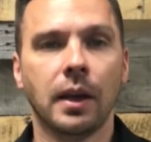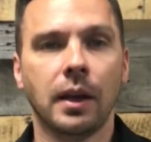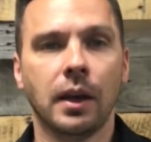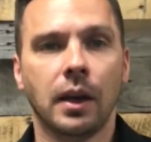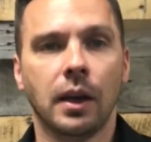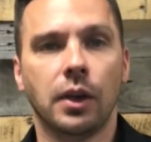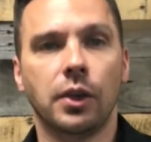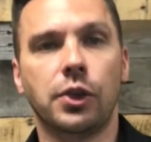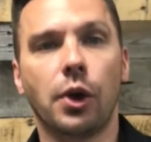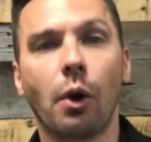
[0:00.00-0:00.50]

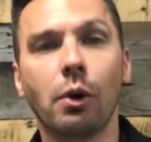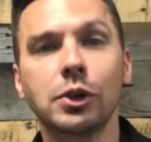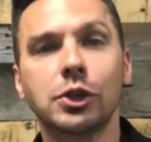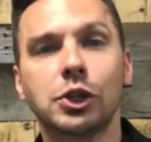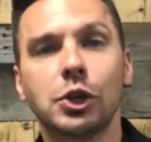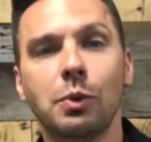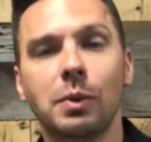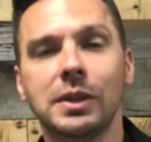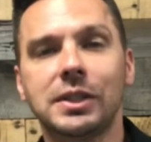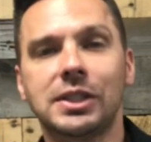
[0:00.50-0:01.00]
Those
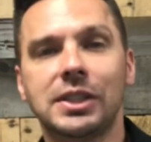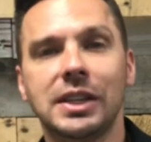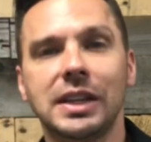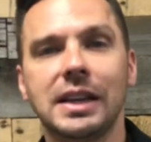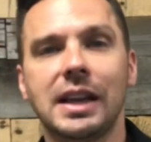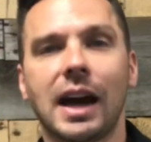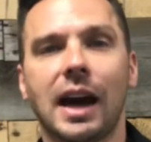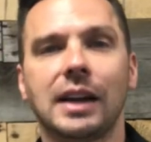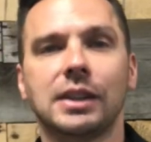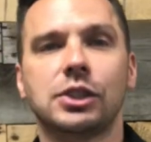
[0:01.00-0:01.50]
who would see
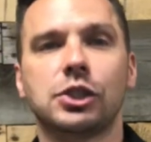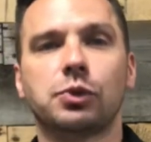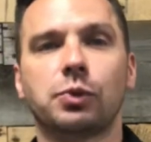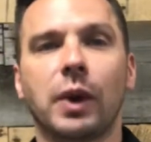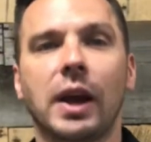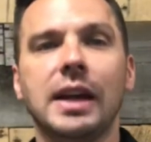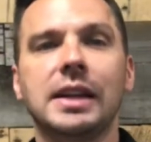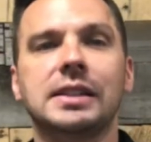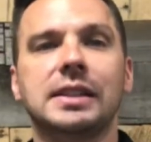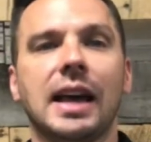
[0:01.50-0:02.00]
God's
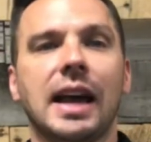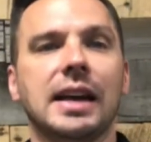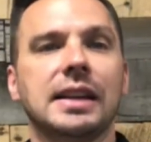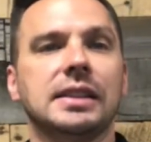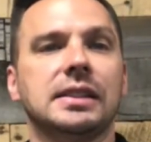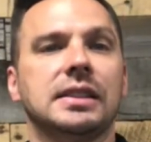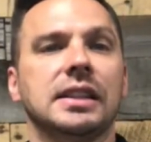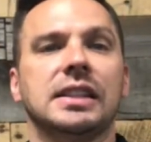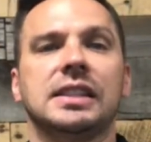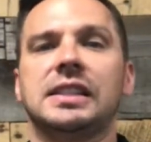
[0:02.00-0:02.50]
grace as
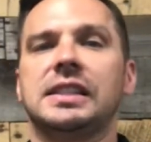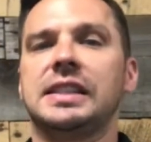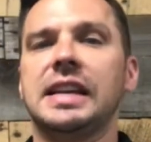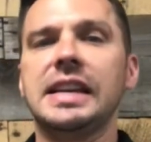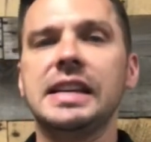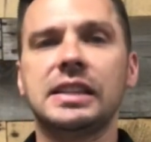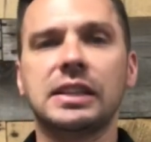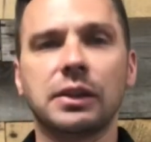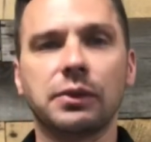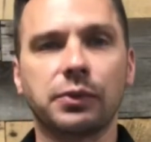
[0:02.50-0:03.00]

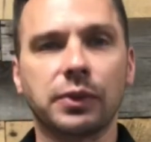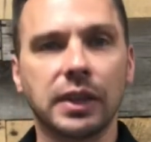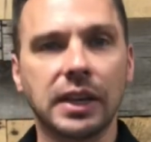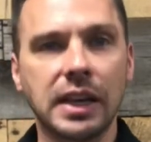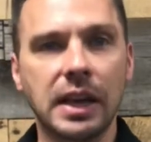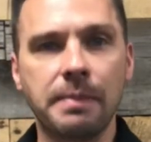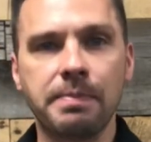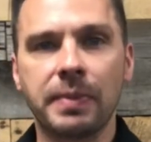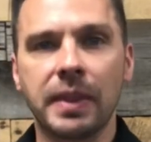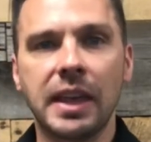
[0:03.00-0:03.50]

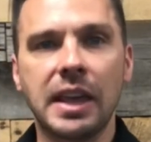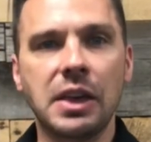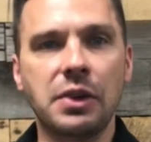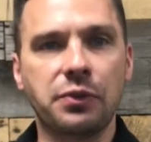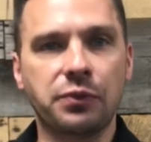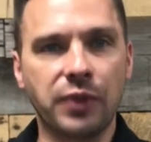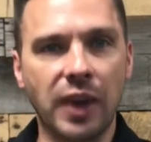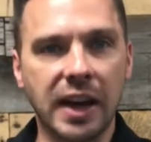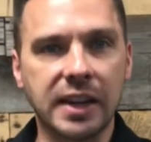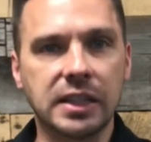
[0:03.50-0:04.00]
distinctively
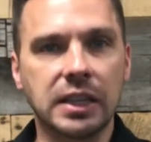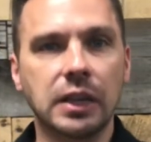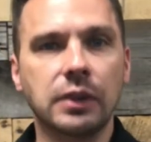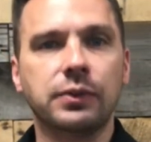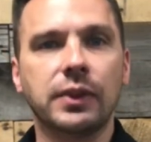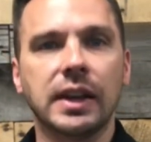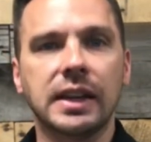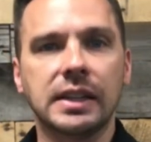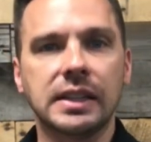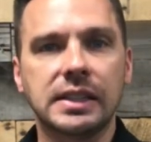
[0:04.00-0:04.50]

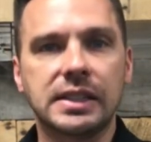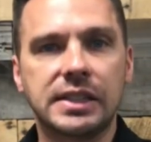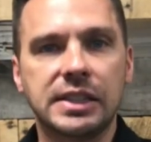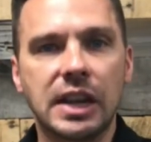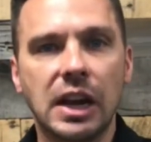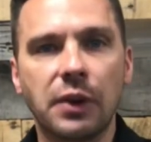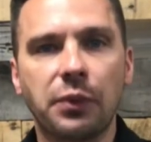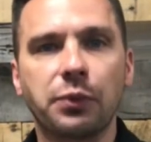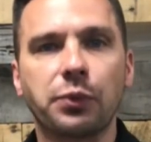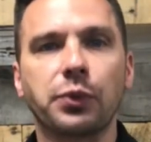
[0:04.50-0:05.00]
effective in
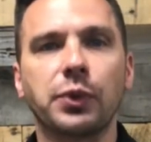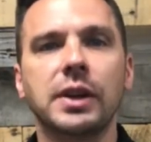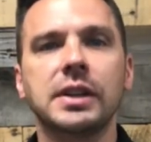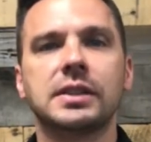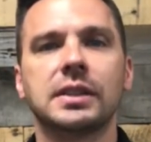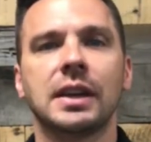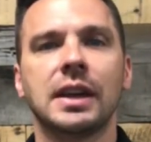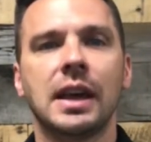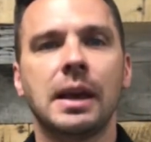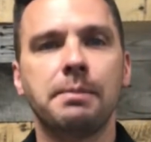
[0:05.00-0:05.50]

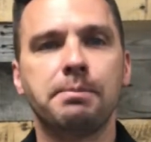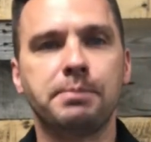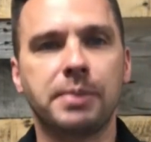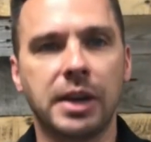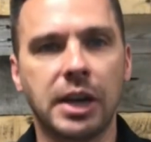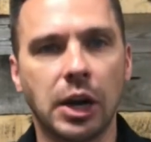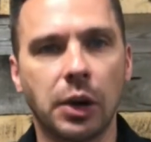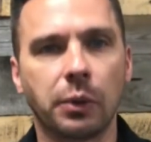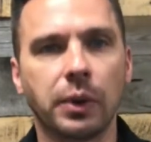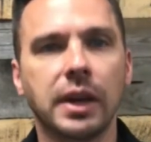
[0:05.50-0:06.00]
different
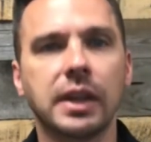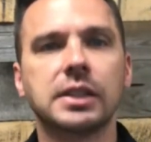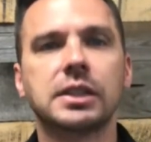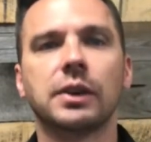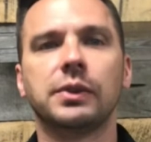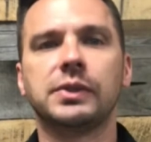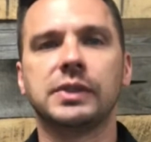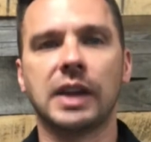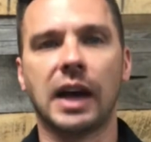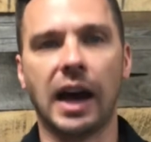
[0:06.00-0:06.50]
periods
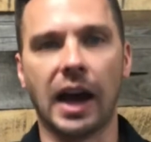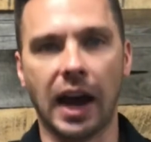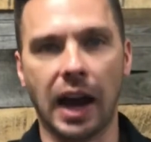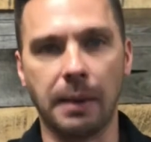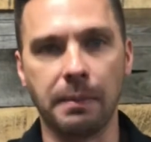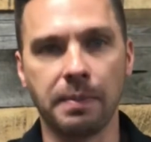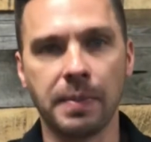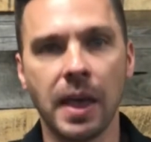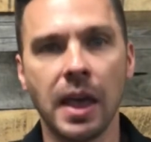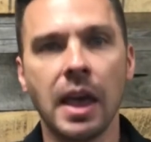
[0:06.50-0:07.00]
of
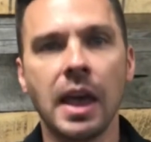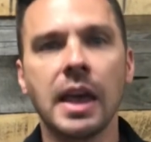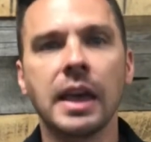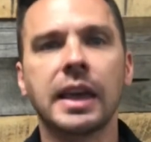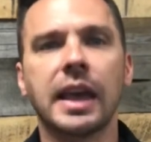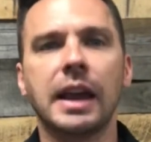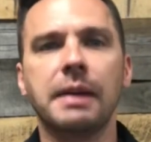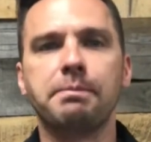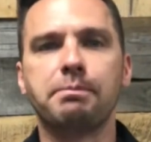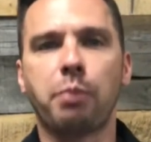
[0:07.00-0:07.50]
time
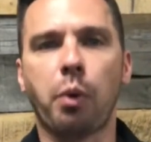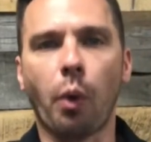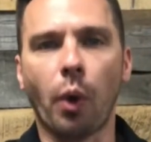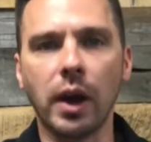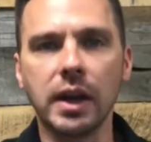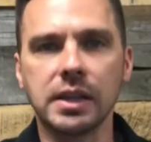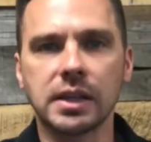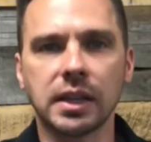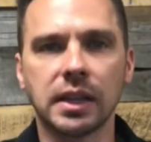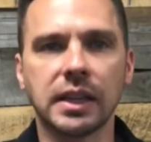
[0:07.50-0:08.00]
can
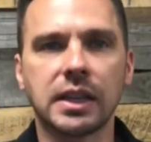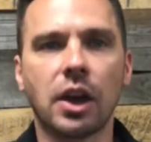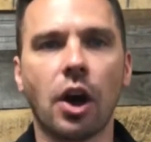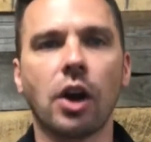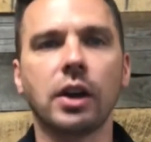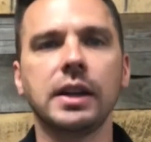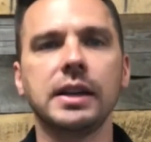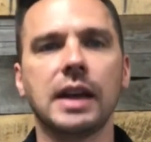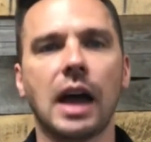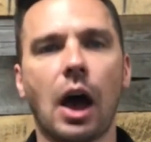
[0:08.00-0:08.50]
point to the
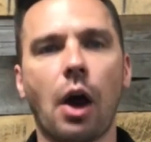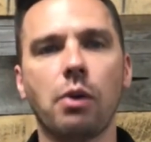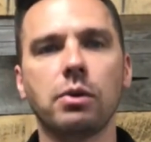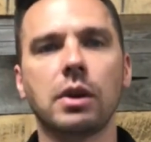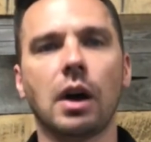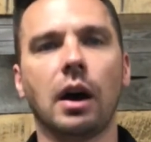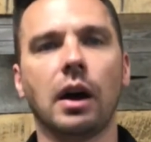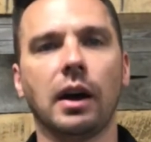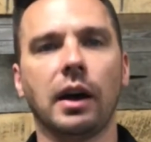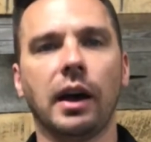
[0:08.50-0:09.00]
cutting
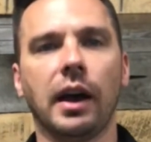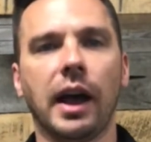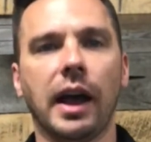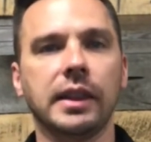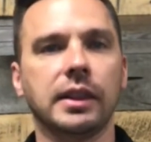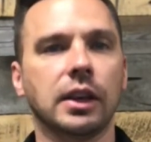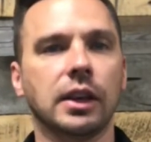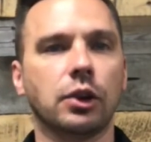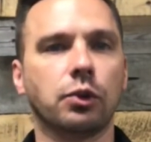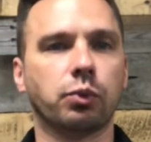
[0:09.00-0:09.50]
out
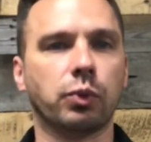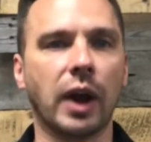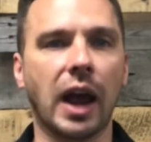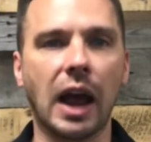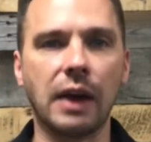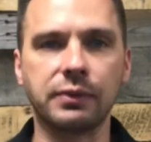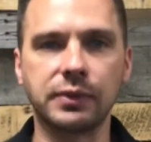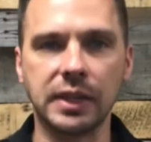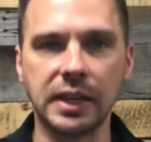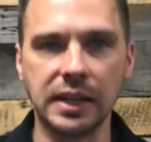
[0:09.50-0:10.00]
and the
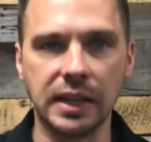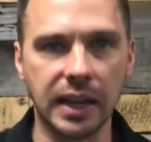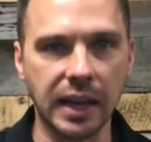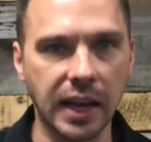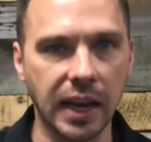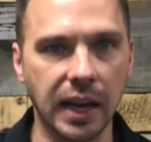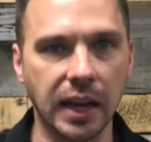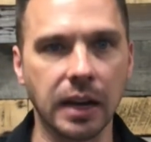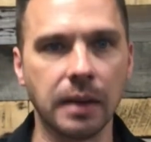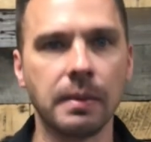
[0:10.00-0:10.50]
grafting
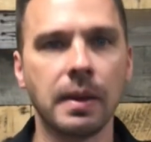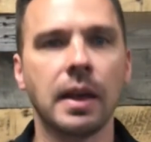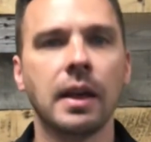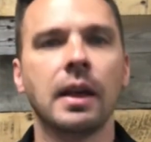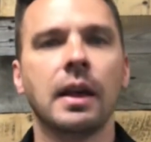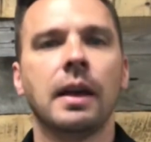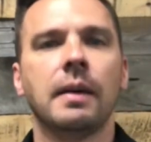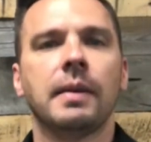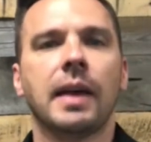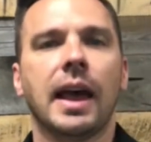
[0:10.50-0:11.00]
in
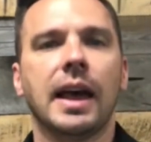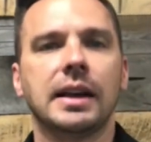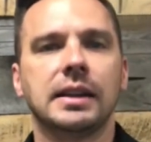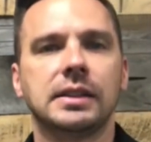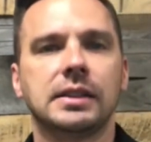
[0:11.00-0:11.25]
as